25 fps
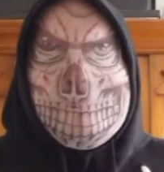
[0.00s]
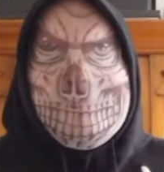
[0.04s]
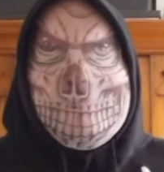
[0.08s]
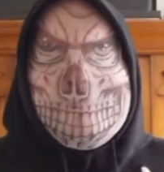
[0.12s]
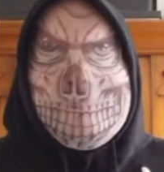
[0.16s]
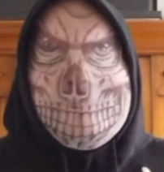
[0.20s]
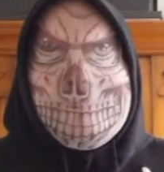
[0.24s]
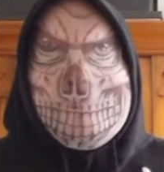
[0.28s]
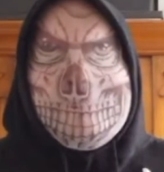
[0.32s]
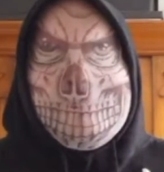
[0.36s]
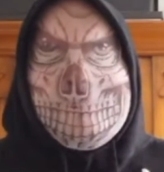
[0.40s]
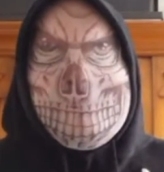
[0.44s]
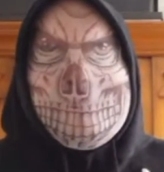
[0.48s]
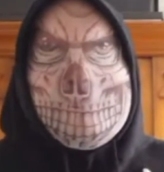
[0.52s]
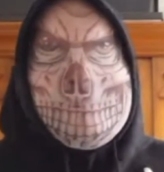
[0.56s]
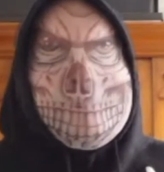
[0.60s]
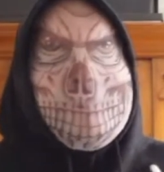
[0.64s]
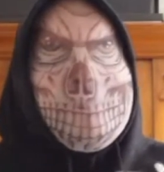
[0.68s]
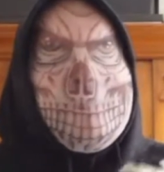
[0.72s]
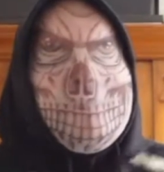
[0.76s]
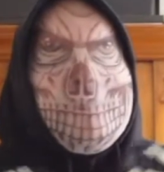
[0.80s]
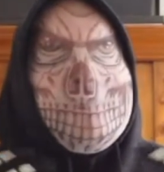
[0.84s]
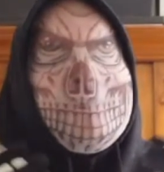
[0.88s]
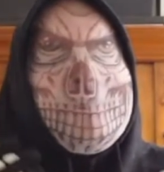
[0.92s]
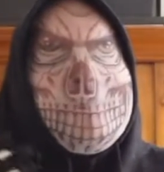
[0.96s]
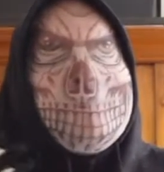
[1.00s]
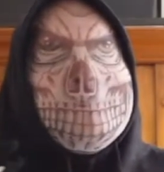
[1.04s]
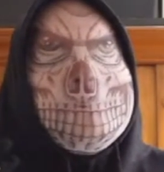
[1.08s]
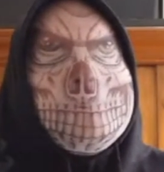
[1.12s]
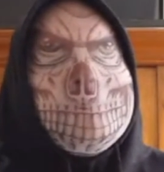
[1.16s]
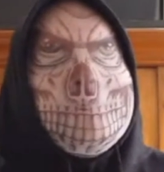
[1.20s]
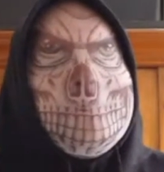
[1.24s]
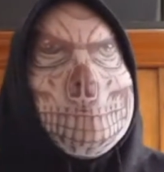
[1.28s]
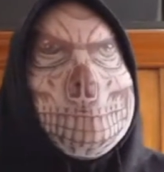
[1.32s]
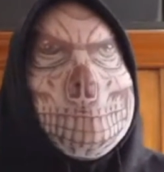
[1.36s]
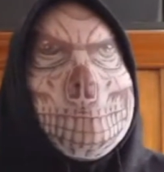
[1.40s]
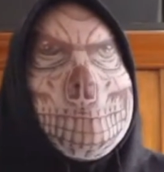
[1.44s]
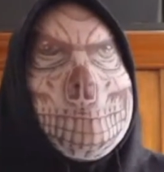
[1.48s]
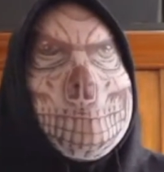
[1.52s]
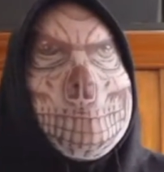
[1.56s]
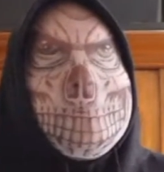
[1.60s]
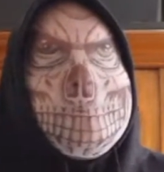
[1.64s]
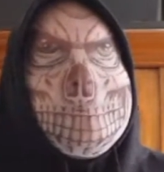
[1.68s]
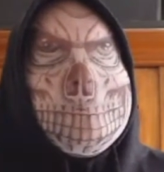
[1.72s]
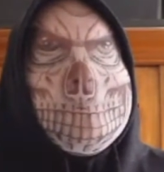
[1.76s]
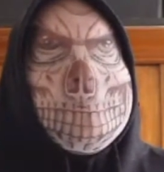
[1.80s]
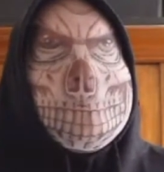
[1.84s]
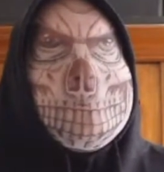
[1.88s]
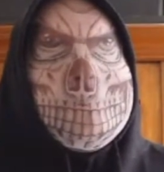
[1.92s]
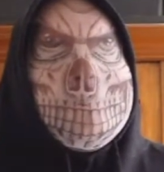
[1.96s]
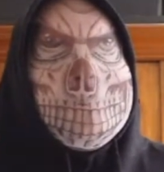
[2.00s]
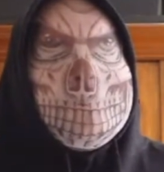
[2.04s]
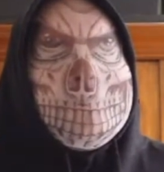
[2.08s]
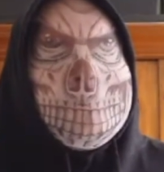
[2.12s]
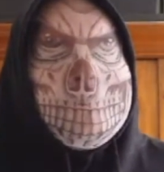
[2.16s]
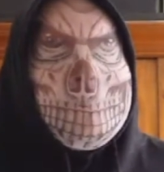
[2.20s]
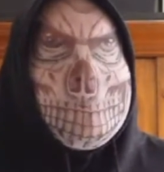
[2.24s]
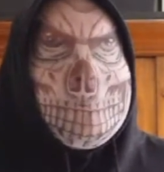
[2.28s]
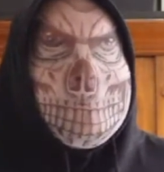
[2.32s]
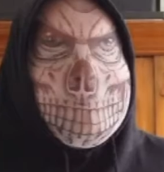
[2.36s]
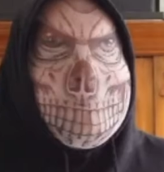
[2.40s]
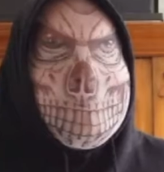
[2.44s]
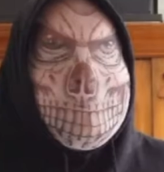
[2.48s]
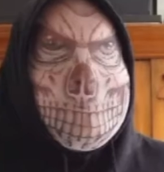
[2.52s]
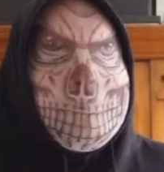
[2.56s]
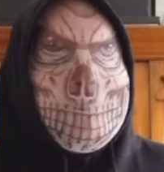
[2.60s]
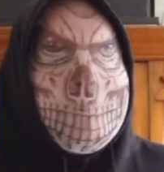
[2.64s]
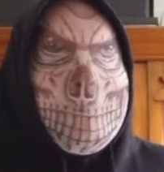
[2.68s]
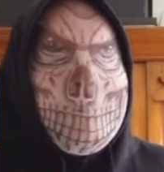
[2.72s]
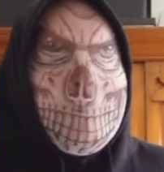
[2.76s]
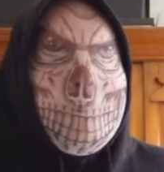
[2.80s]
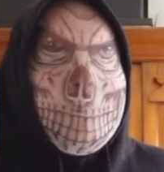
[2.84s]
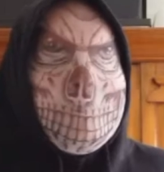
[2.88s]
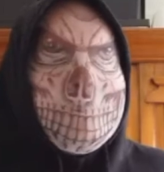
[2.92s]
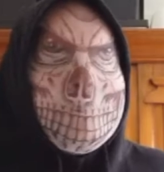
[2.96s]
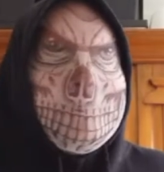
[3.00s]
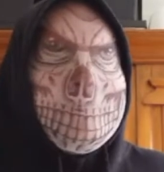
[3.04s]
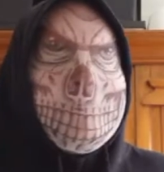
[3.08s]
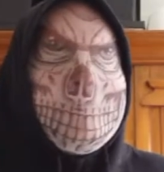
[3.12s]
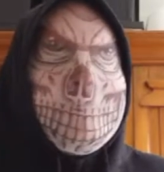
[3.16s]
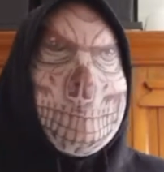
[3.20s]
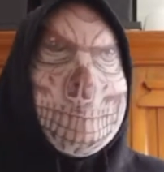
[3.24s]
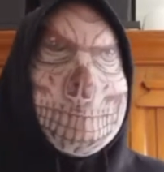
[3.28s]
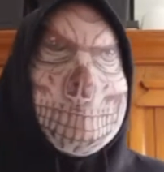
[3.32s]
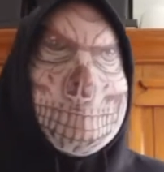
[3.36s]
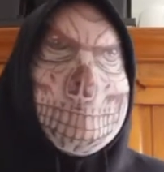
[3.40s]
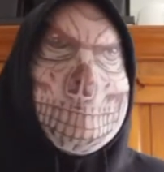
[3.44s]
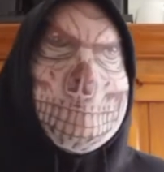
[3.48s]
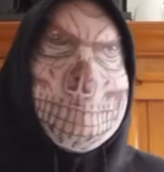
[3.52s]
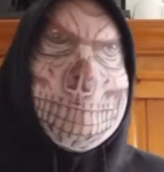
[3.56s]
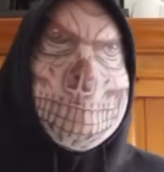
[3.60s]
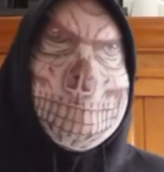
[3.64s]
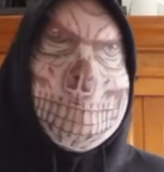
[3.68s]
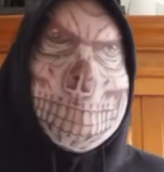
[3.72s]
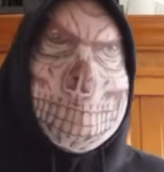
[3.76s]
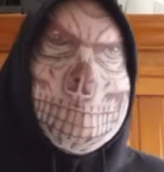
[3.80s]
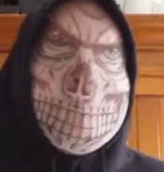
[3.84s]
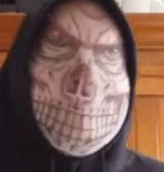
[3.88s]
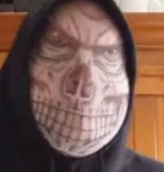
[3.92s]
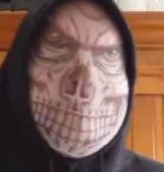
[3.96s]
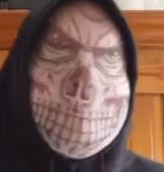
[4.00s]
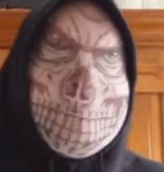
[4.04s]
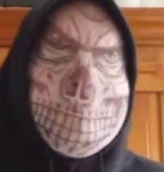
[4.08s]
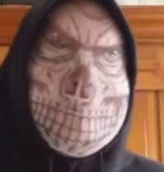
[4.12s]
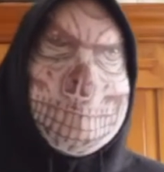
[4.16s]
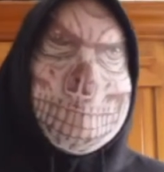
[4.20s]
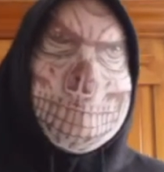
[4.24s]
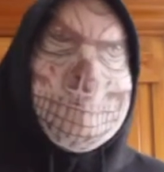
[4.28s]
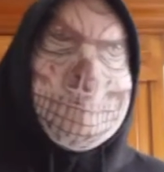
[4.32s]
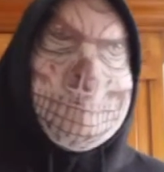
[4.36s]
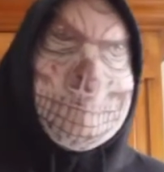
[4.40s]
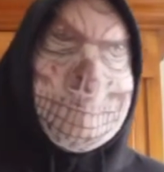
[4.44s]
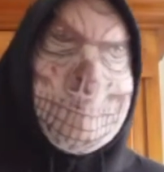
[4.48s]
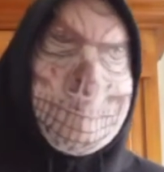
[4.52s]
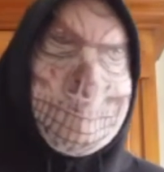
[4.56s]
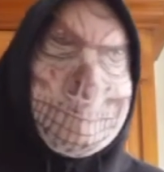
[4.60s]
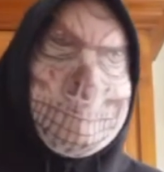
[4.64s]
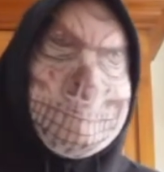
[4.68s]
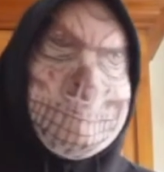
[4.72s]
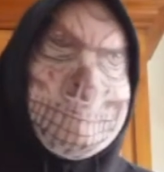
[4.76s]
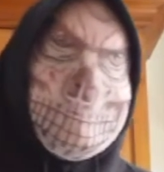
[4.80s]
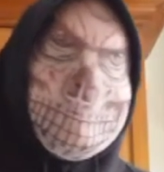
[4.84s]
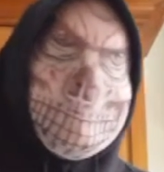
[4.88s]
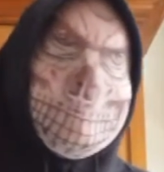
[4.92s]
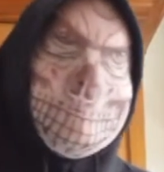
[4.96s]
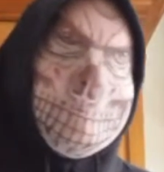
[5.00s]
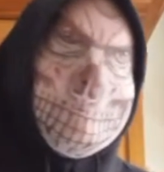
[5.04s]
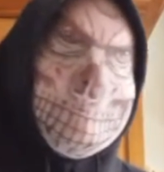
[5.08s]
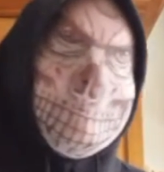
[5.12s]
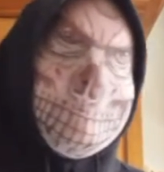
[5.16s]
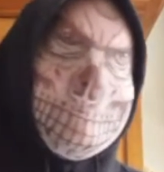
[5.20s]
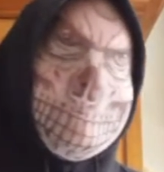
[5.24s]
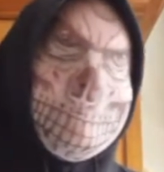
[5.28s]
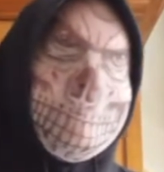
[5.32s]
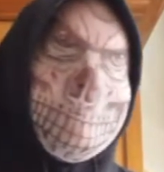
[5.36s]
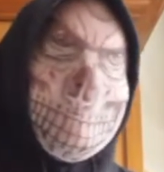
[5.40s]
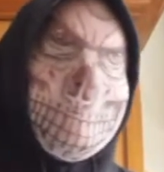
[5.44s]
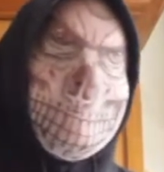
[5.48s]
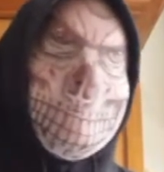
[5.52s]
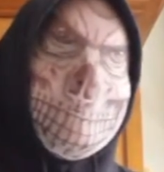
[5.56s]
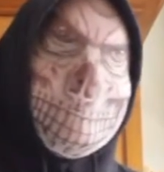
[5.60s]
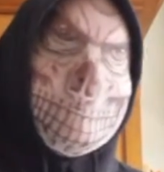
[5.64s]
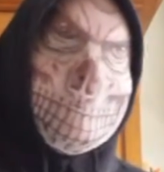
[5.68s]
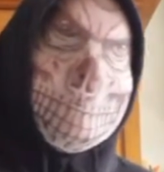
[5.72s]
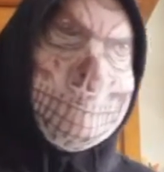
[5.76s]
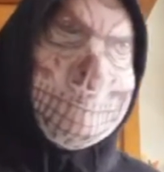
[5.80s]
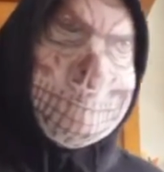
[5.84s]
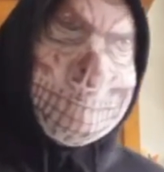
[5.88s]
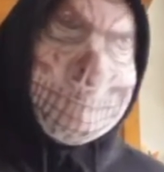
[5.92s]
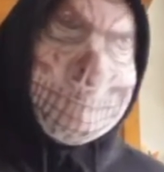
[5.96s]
Because here comes all the latest this month on the channel. So like I said, stay tuned.